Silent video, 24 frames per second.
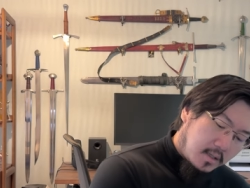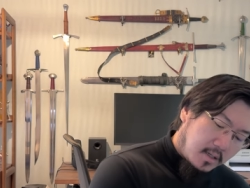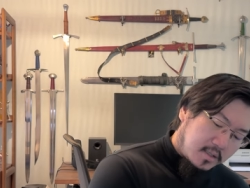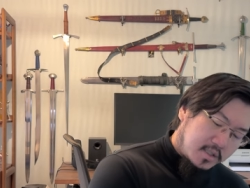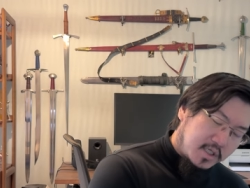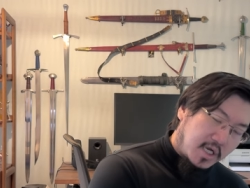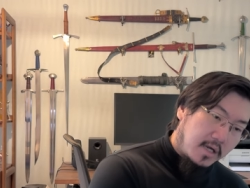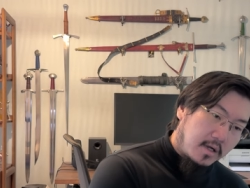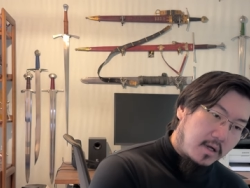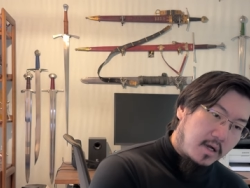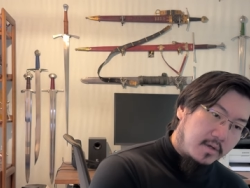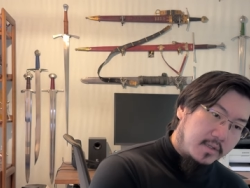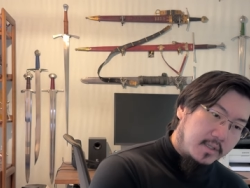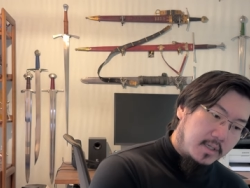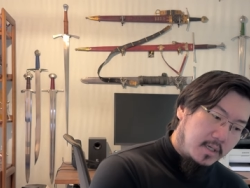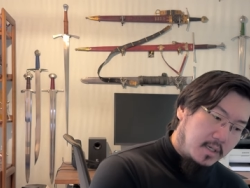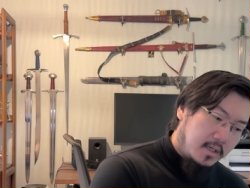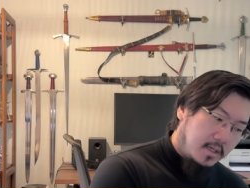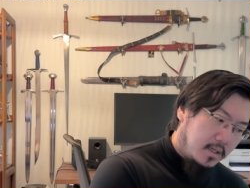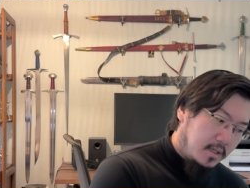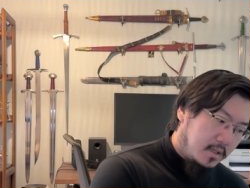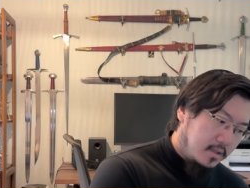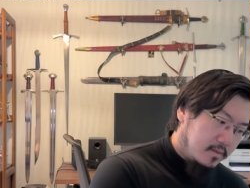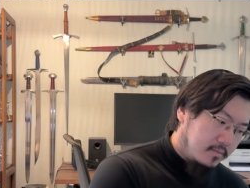Check all
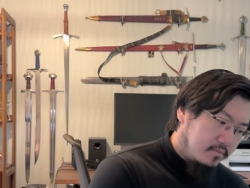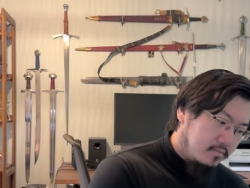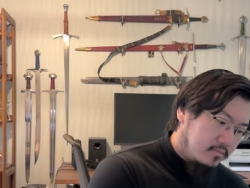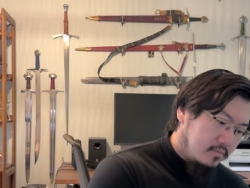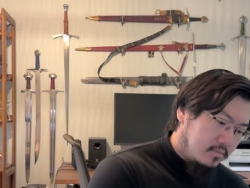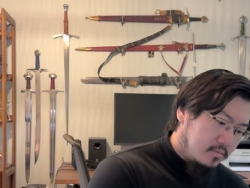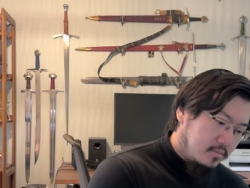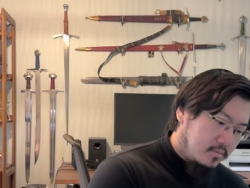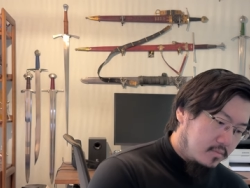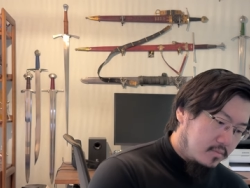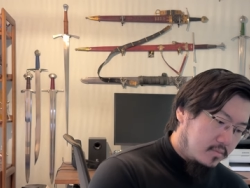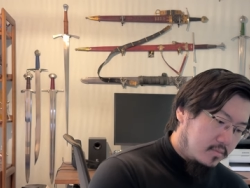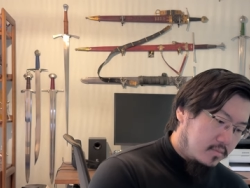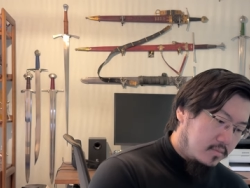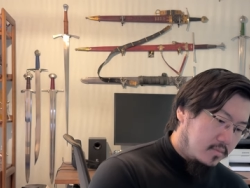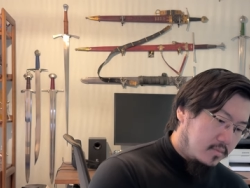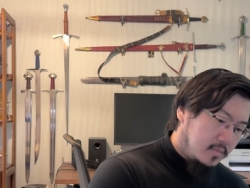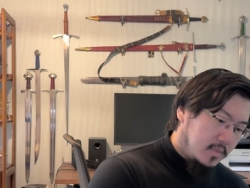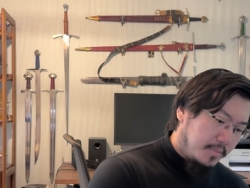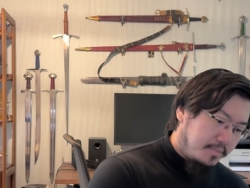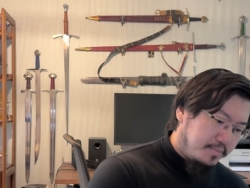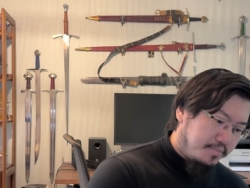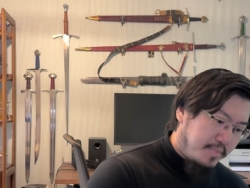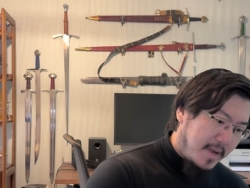the,
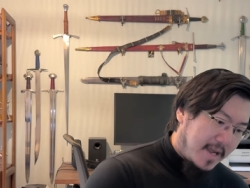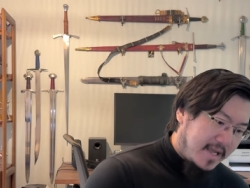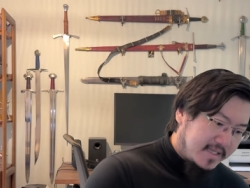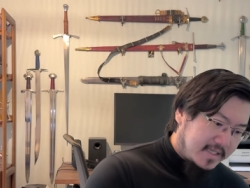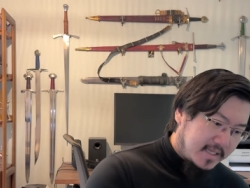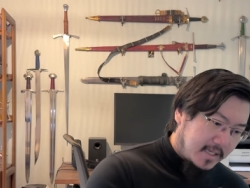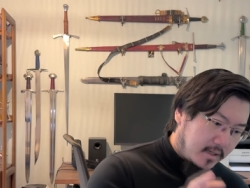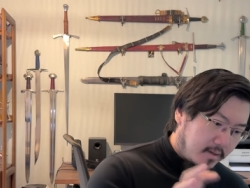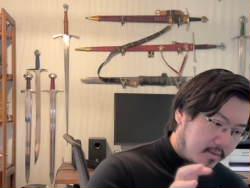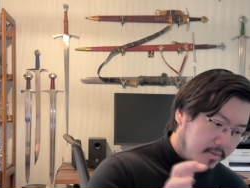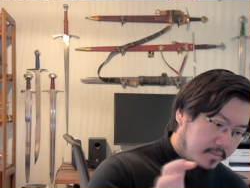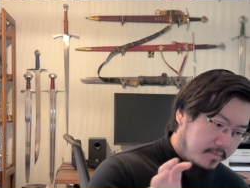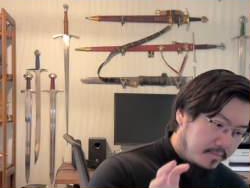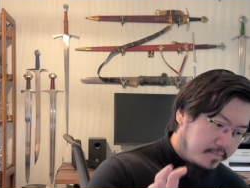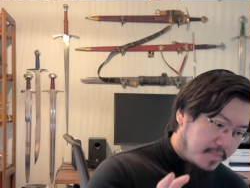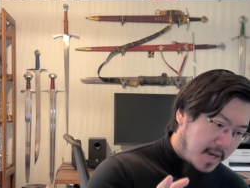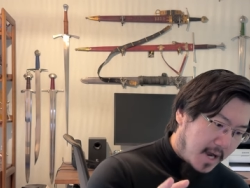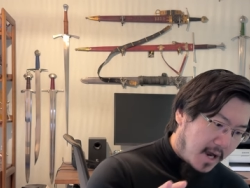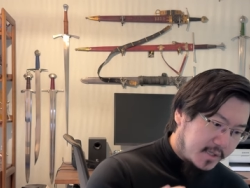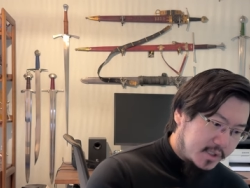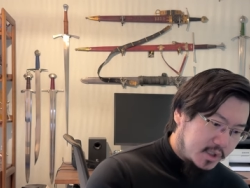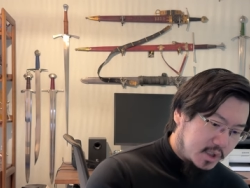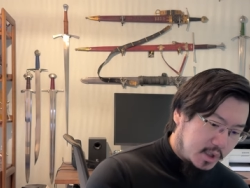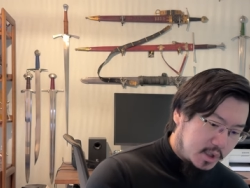the basic
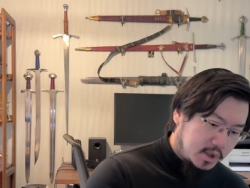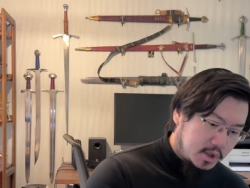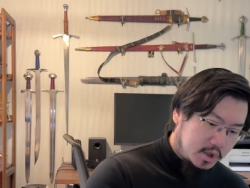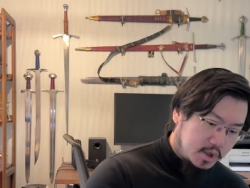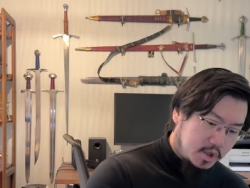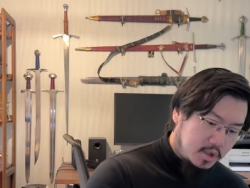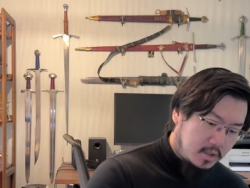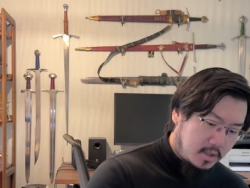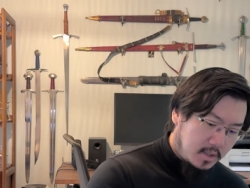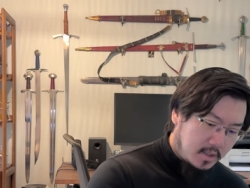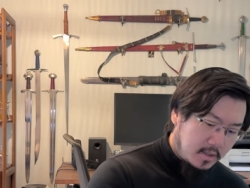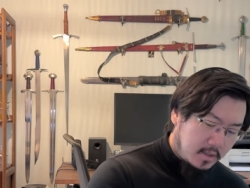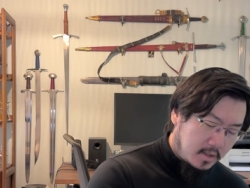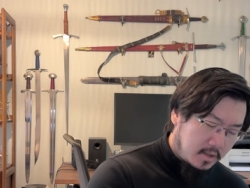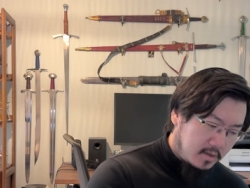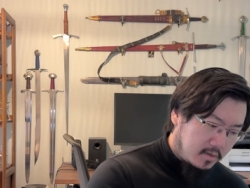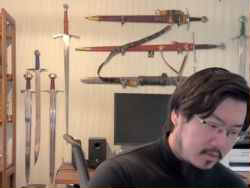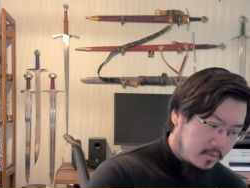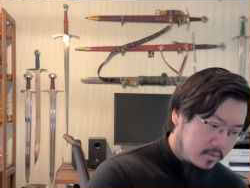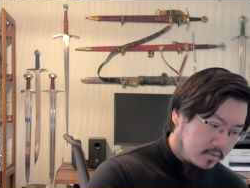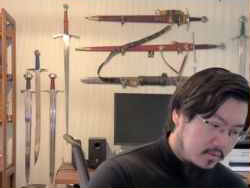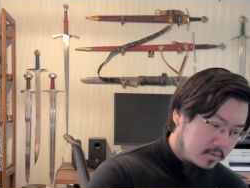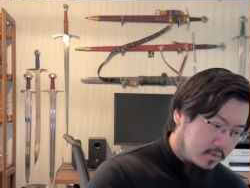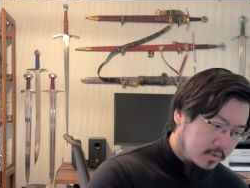boxes, you know,